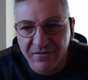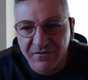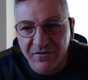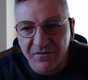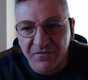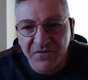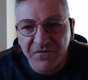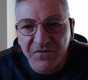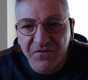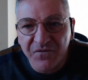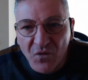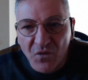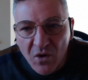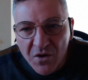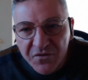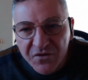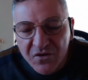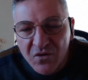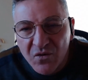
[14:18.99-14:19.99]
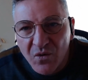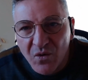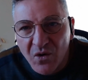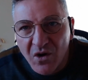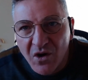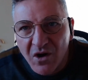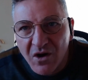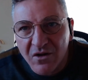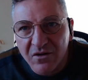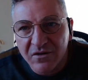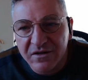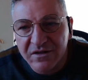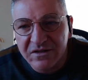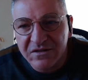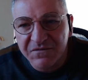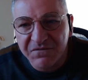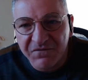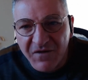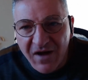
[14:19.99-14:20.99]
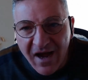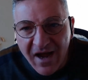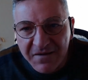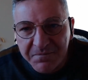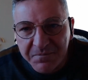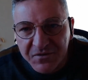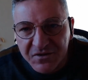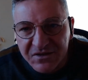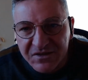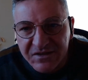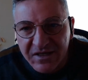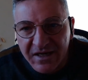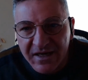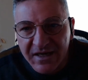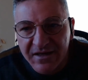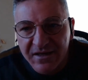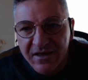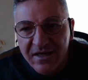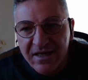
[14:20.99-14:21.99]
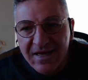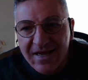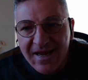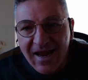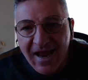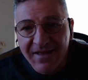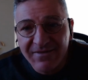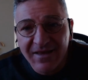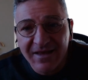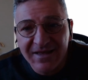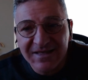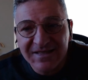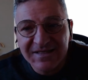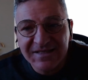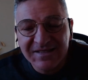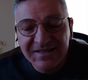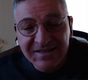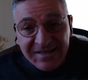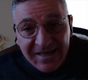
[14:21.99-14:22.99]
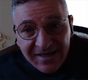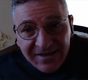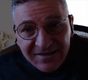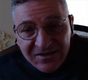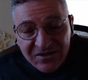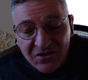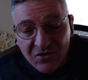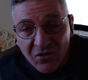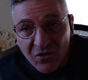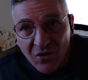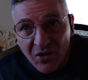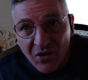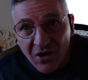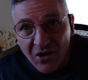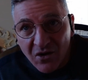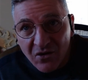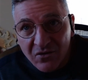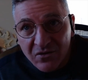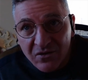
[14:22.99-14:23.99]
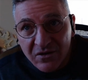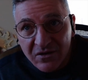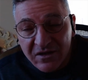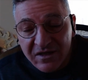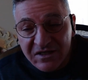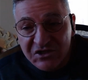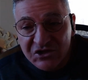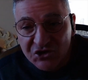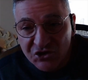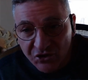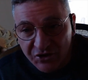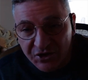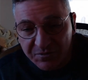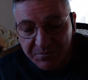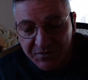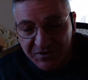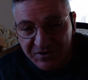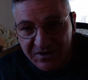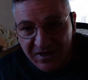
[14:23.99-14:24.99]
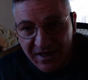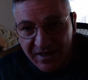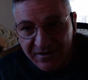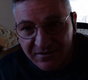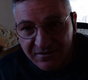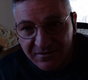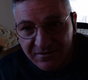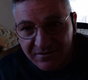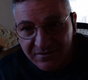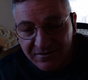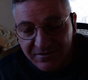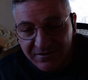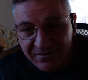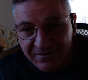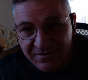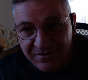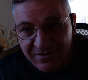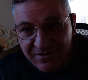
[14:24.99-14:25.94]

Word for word: The mm-hmm. fourth call is five percent, and then the sixth call is thirty percent. Mm-hmm.